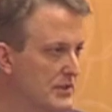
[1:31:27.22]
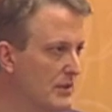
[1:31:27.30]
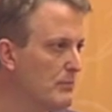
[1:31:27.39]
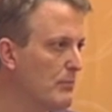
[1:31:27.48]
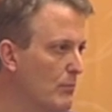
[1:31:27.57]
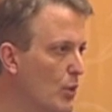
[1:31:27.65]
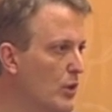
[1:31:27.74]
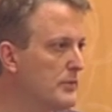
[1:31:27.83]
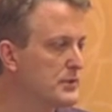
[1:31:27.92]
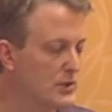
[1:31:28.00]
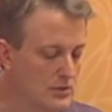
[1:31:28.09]
some
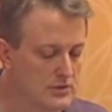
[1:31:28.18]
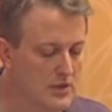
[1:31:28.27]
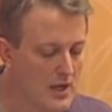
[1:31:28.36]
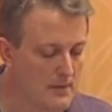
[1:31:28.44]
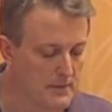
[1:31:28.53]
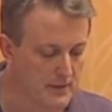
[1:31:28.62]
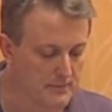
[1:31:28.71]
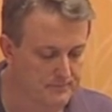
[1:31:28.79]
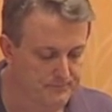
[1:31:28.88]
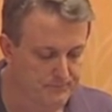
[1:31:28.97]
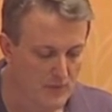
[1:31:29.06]
more obscure topic.
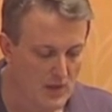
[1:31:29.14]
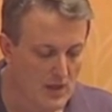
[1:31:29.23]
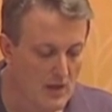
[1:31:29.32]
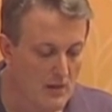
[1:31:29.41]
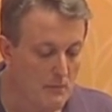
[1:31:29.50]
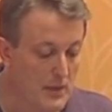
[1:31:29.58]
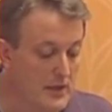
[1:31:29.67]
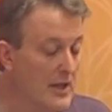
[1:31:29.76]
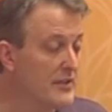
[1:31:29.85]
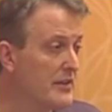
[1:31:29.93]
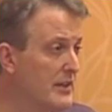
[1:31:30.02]
But
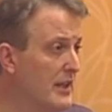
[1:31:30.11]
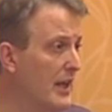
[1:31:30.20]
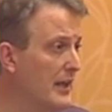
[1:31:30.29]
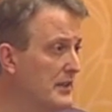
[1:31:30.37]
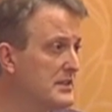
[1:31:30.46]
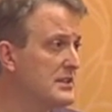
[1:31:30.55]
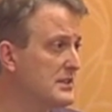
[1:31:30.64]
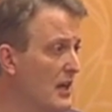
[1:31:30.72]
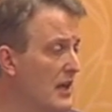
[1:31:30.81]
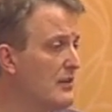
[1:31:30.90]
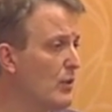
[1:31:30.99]
another thing, and this is
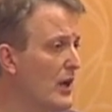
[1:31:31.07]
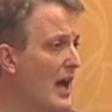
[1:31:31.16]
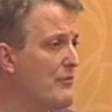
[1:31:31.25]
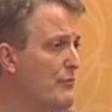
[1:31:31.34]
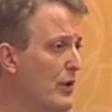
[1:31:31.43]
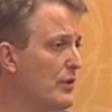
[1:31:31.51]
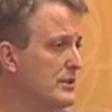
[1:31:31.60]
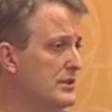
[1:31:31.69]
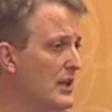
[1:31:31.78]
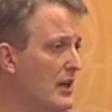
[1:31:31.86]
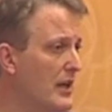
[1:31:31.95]
kind of what I
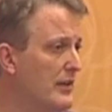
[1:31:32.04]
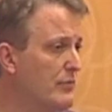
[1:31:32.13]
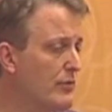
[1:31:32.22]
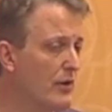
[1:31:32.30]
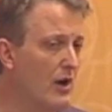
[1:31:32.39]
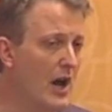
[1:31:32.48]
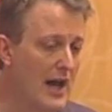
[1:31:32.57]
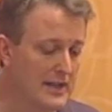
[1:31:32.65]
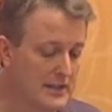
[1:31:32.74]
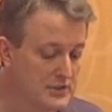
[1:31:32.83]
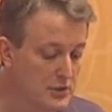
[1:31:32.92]
focused on for a
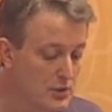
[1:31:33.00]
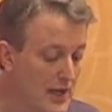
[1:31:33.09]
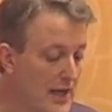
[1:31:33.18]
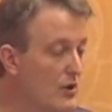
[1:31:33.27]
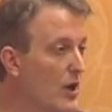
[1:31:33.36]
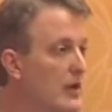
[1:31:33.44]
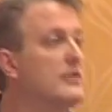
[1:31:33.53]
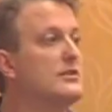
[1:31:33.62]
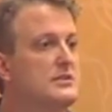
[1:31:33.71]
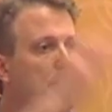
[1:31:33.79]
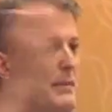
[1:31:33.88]
lot, is create
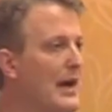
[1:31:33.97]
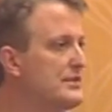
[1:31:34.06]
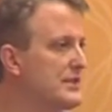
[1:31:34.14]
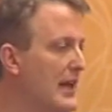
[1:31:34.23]
articles about